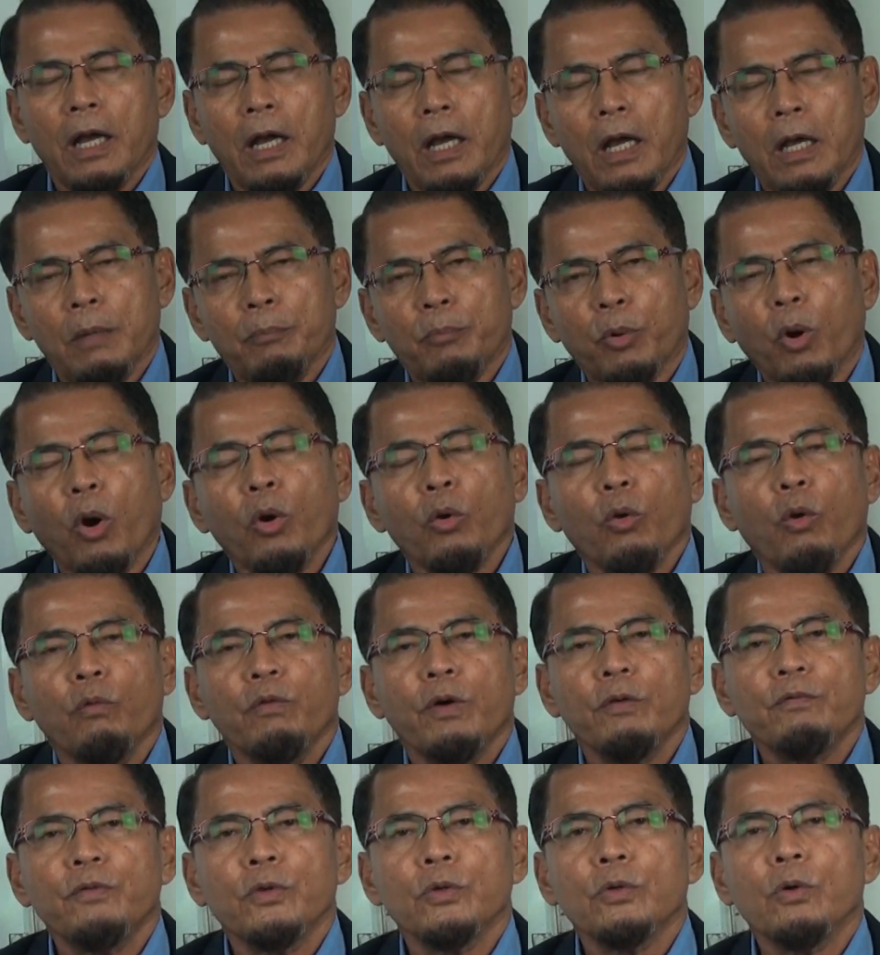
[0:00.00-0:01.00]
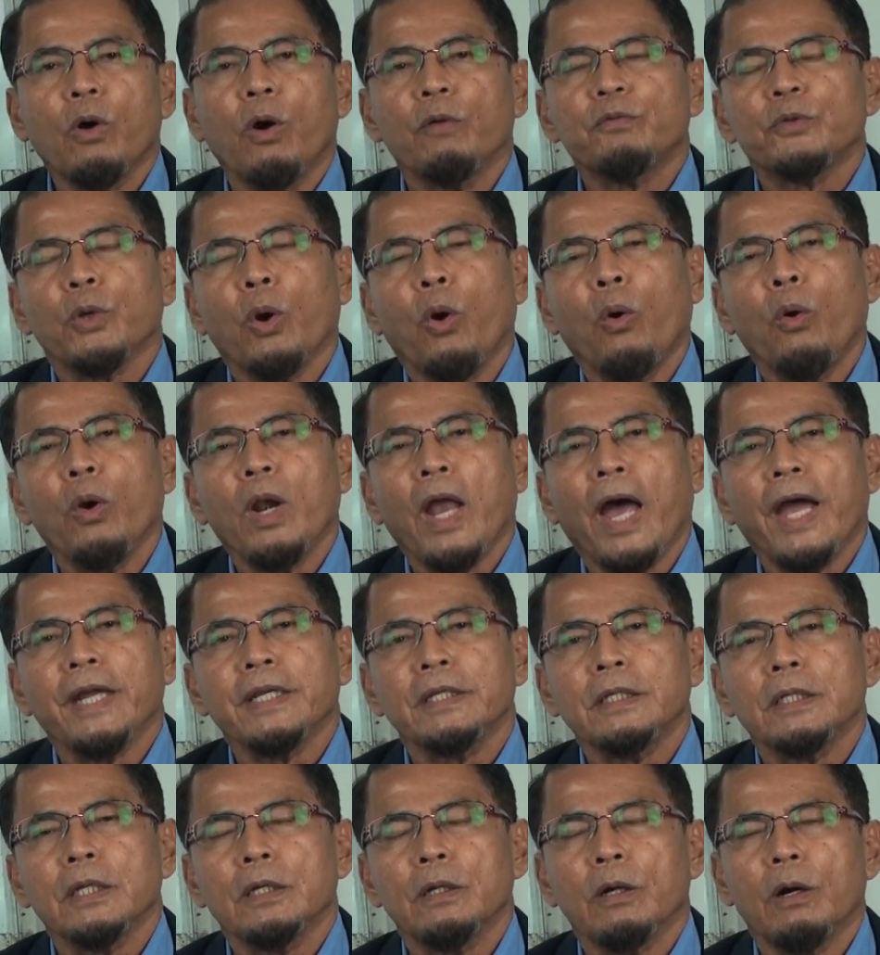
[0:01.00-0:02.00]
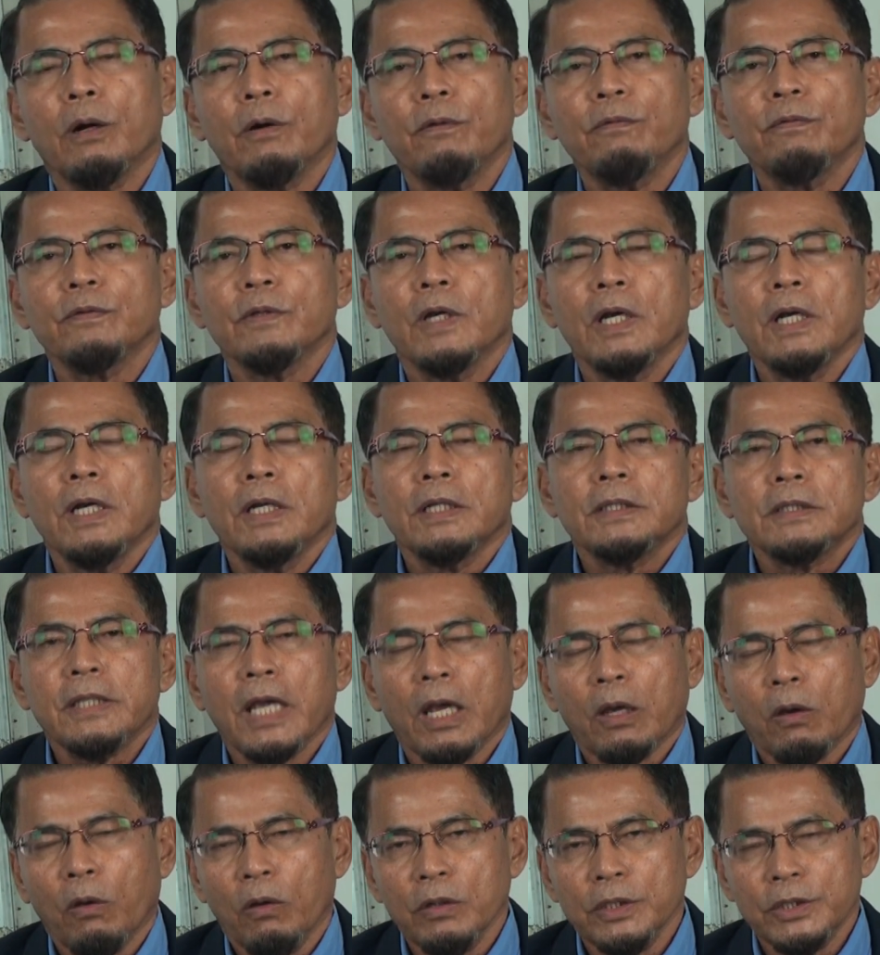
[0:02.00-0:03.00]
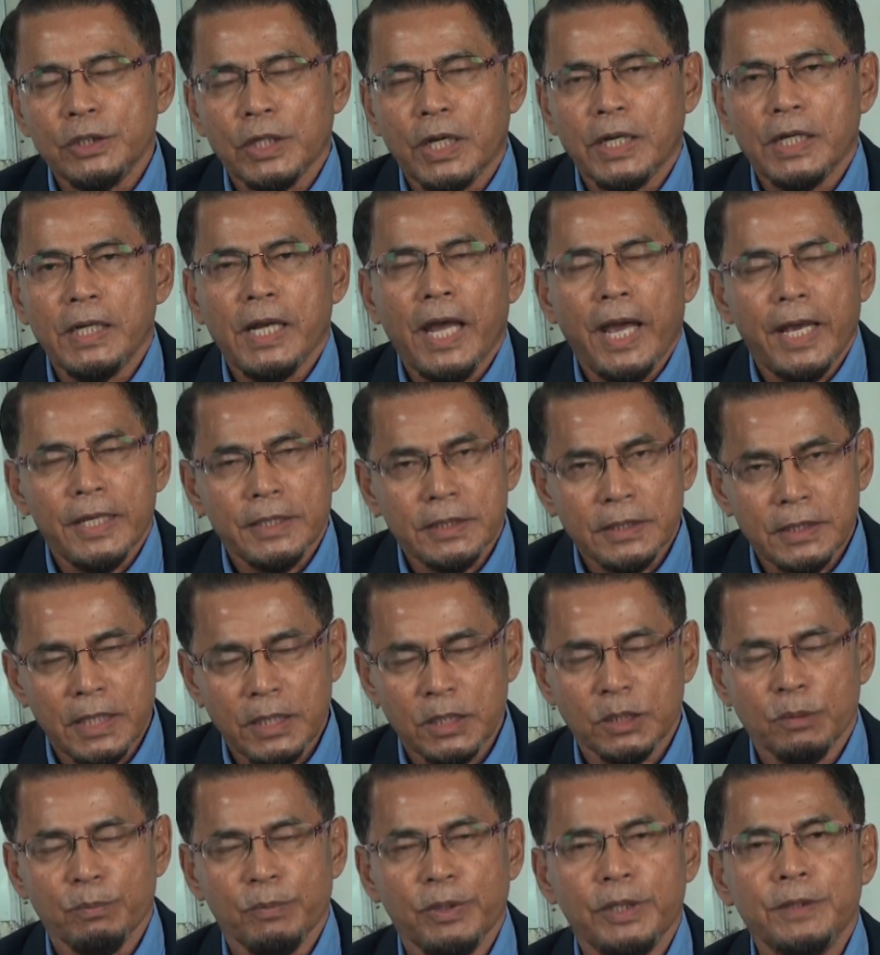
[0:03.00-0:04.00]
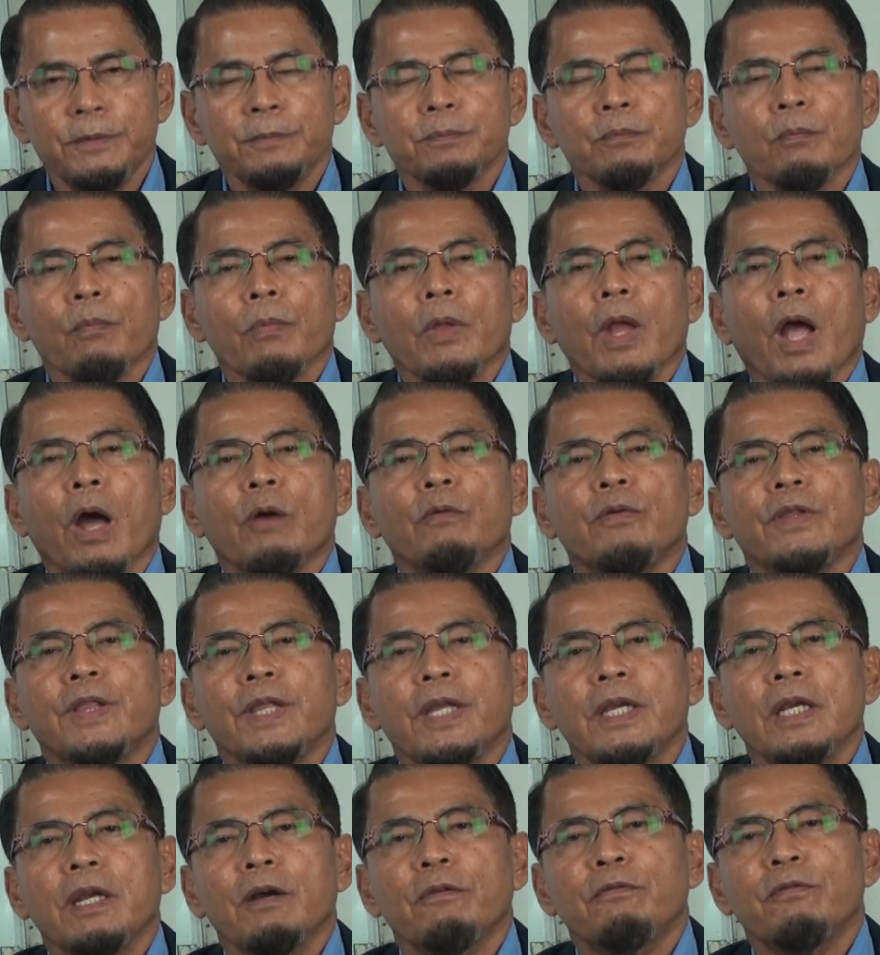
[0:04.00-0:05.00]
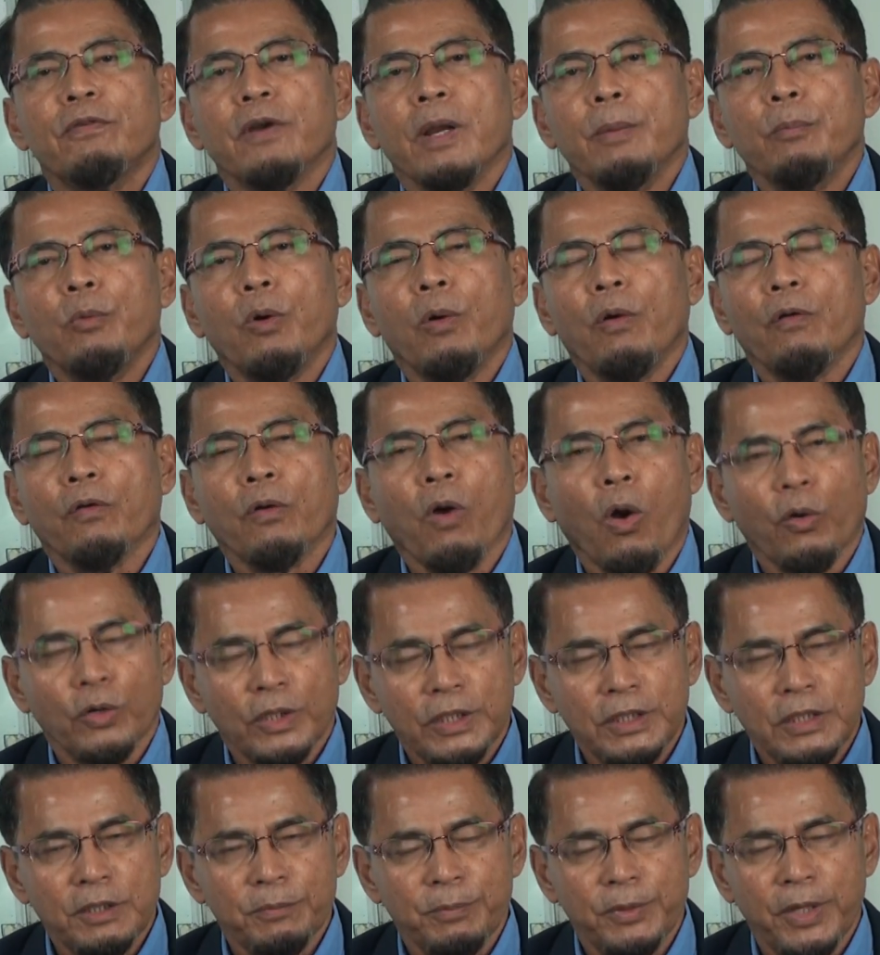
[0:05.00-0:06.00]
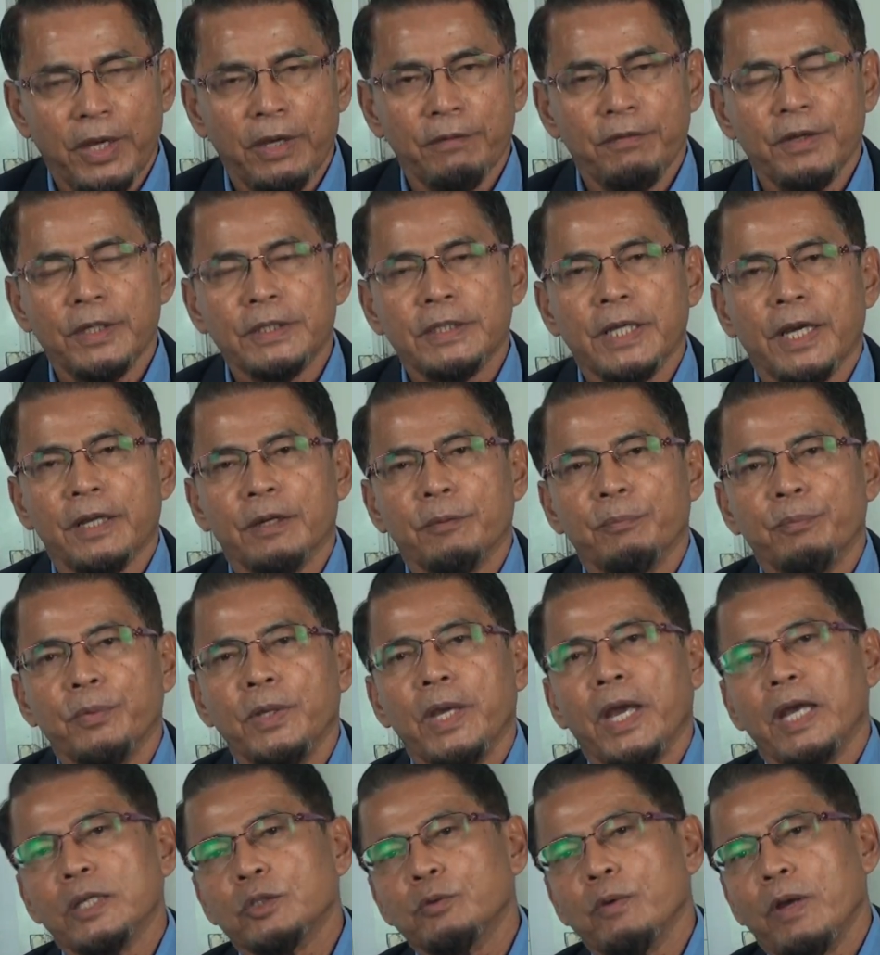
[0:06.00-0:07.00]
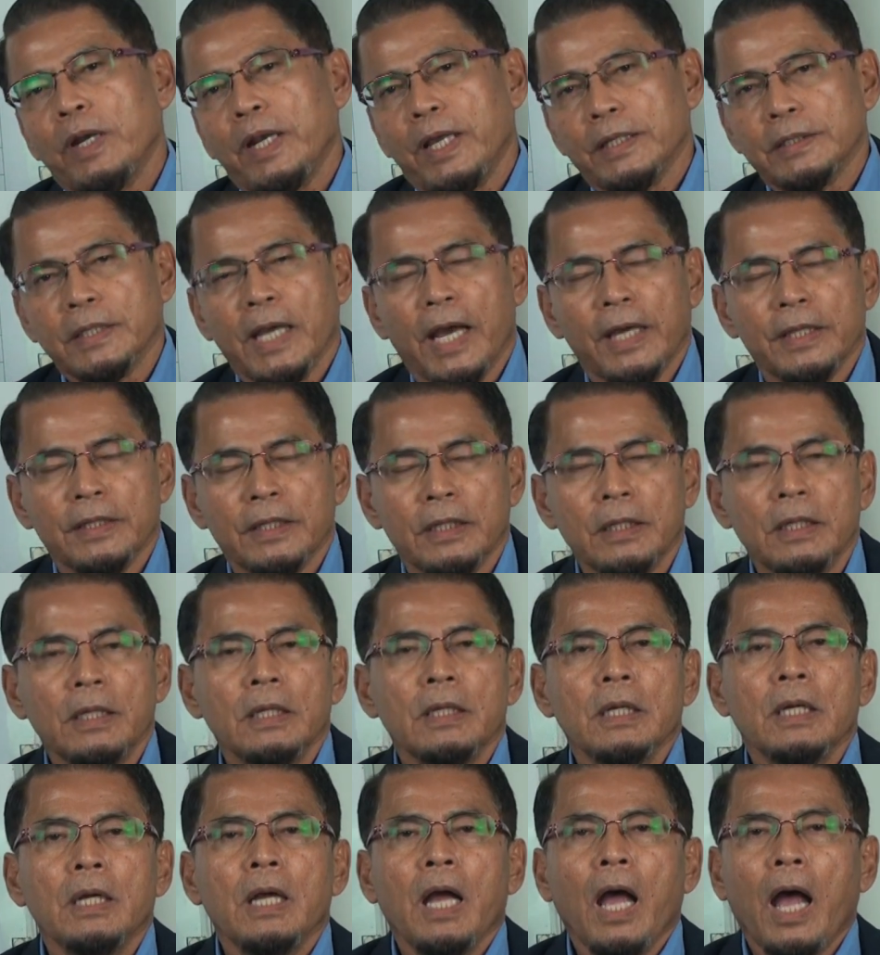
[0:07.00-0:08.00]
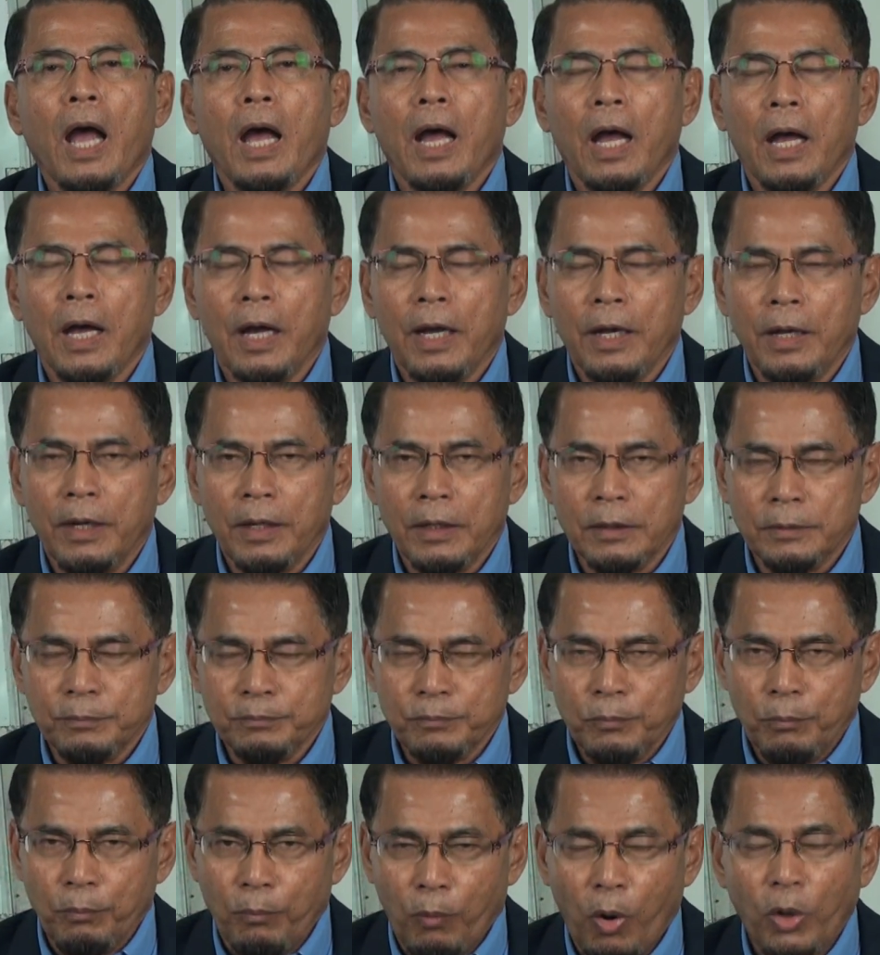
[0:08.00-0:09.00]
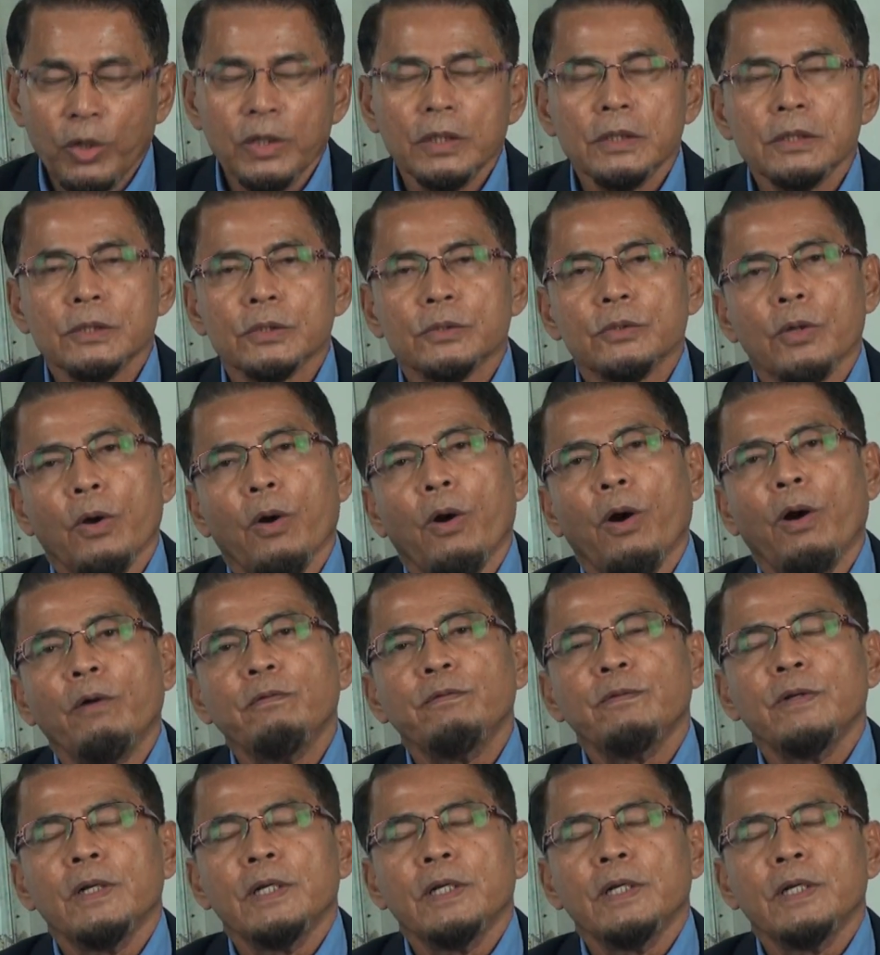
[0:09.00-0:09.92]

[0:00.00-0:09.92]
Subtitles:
a broad overview of the whole idea of psychological assessment within the framework of cognitive behavior therapy, as well as other models of